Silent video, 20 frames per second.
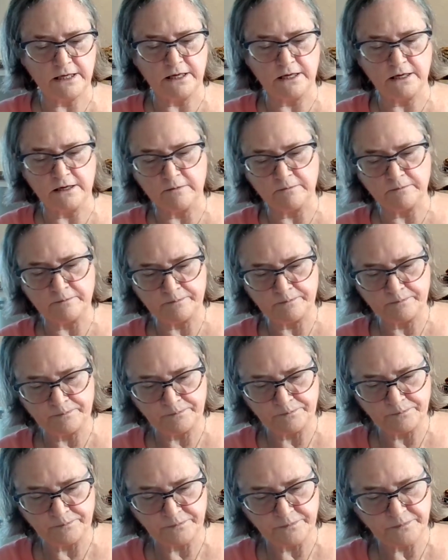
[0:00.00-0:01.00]
I am
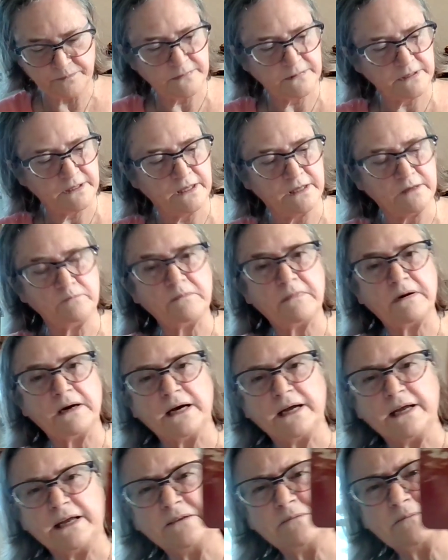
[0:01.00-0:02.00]
in
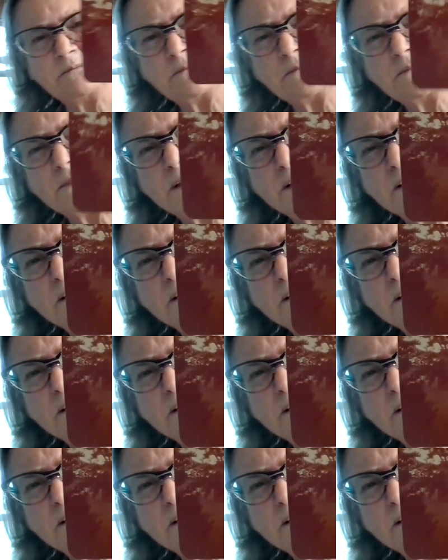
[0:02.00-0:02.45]
my